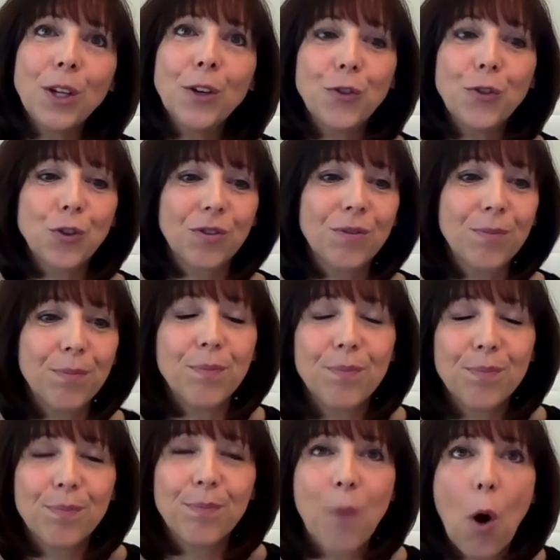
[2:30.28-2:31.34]
you've
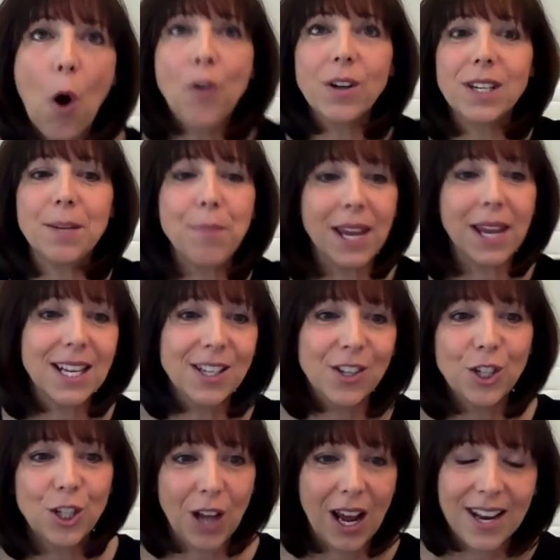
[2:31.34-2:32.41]
already been
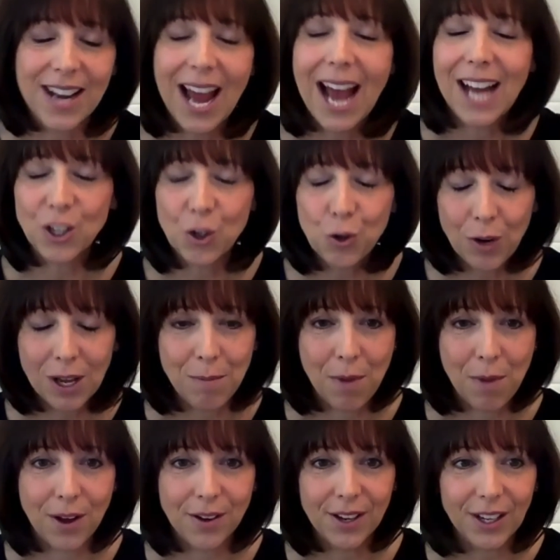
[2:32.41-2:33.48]
and had
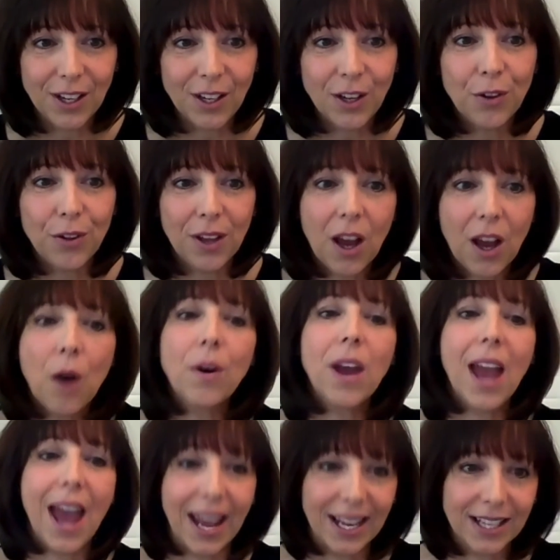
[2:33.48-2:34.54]
treatment, you think,
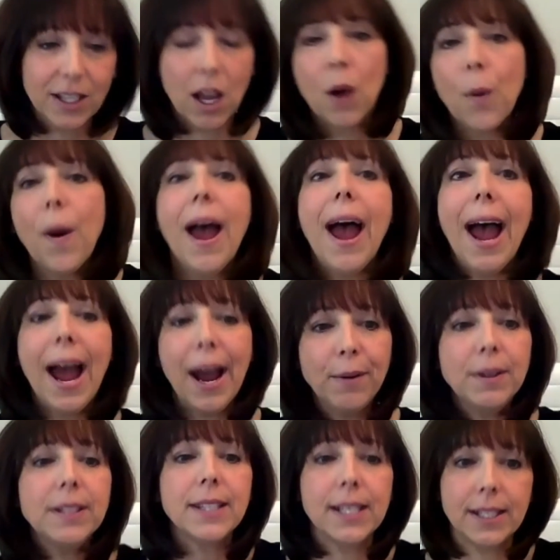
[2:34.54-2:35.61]
okay, so
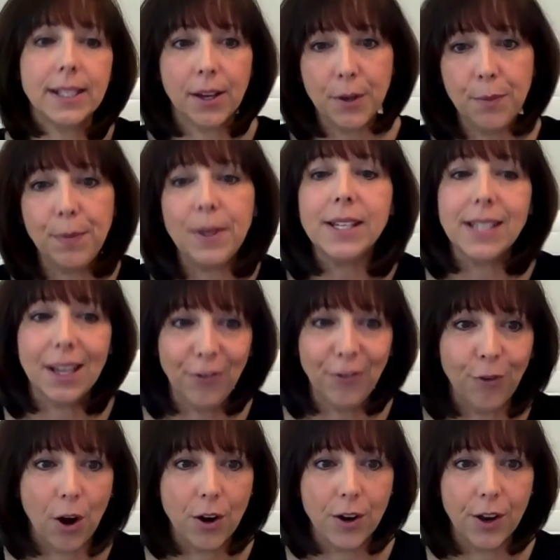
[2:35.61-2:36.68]
how is this going to be
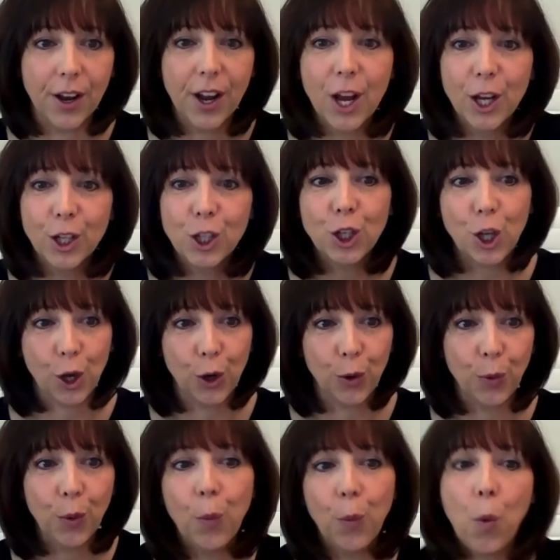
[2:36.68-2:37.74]
different
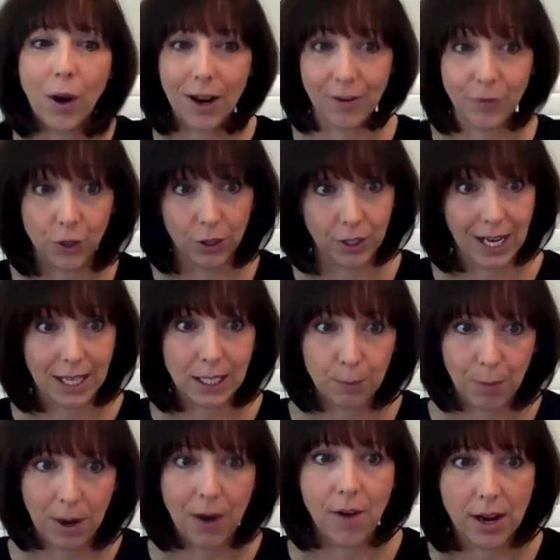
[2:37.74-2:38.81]
to what I've just
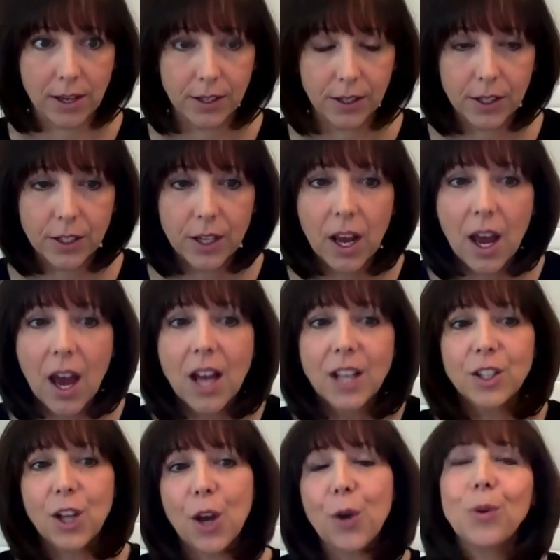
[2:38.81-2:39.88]
experienced?
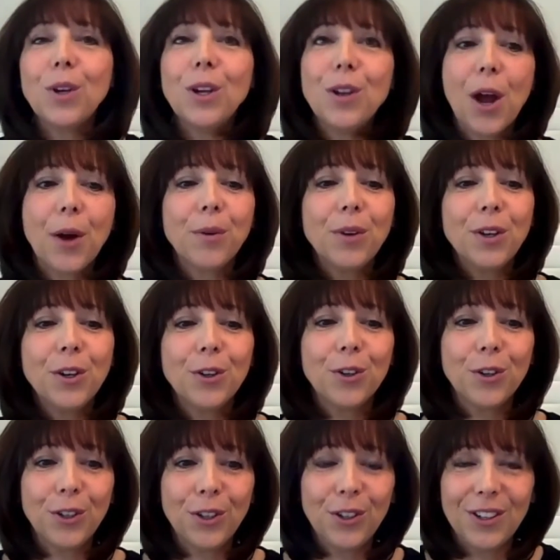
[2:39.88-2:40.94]
So,
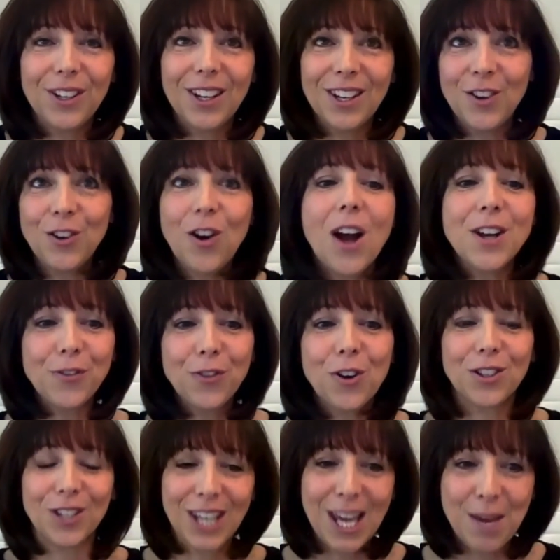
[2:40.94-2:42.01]
you kind of
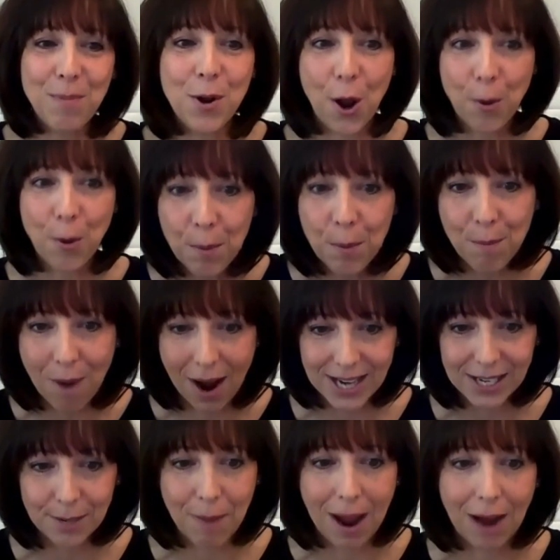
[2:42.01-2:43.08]
got to keep an open
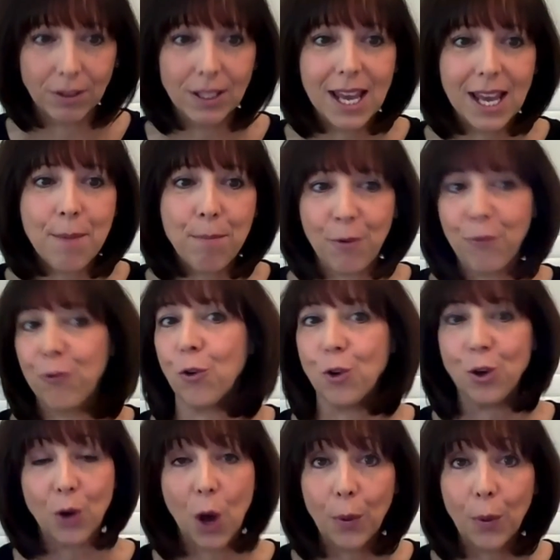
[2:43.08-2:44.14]
mind about it before
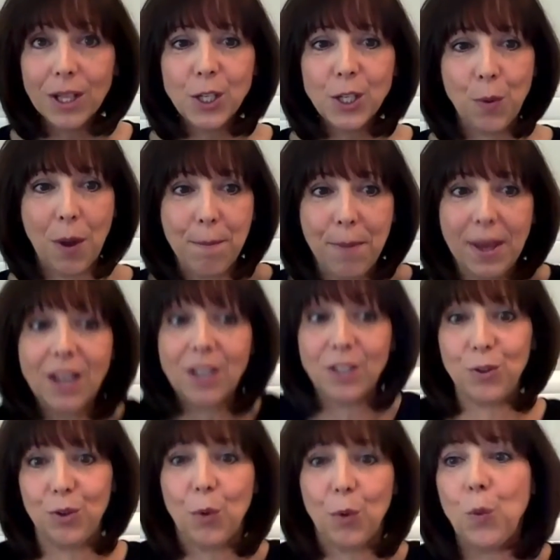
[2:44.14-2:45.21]
you go into it,
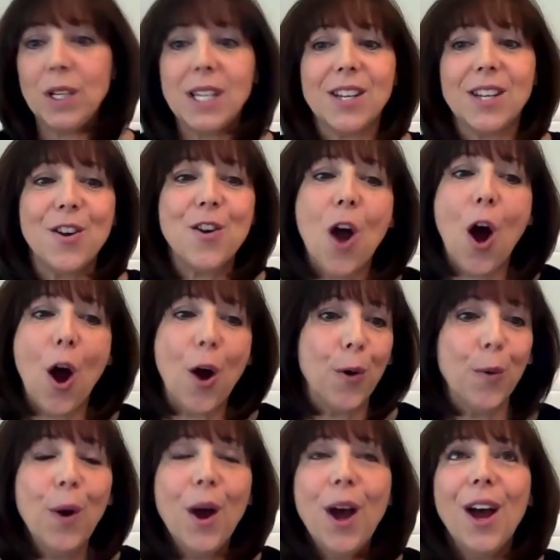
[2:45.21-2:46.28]
because we didn't
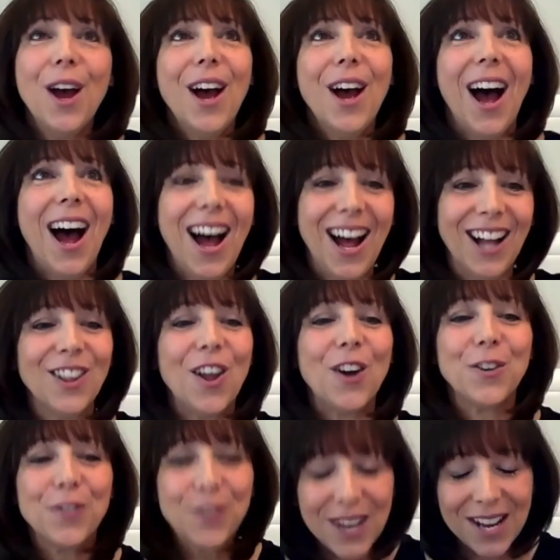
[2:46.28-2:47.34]
know a
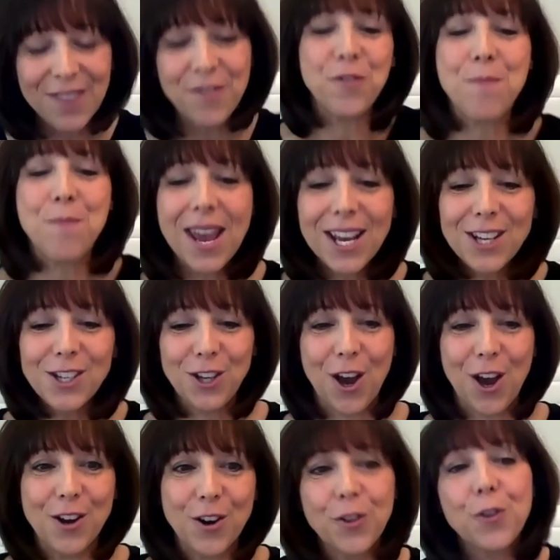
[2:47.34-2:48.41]
lot of
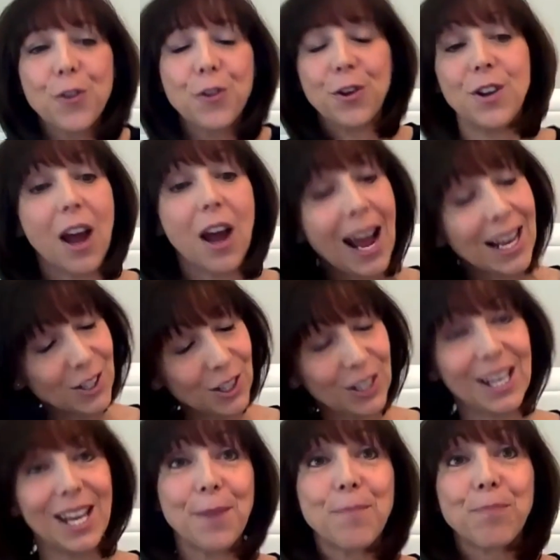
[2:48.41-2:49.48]
information other than
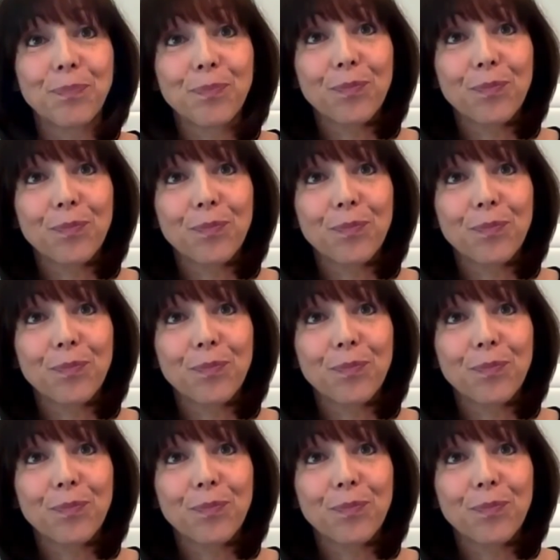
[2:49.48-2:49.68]
actually